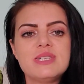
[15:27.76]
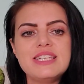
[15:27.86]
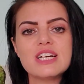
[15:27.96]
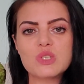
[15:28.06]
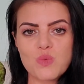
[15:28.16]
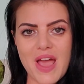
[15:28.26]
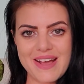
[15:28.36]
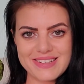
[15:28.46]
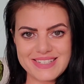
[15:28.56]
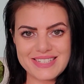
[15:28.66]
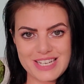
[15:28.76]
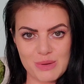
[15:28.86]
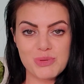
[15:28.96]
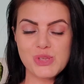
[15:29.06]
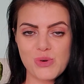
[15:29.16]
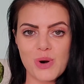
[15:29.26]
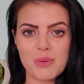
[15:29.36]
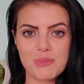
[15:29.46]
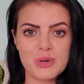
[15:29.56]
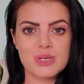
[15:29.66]
six ways to keep
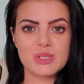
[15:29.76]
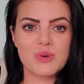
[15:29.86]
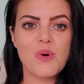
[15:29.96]
your birds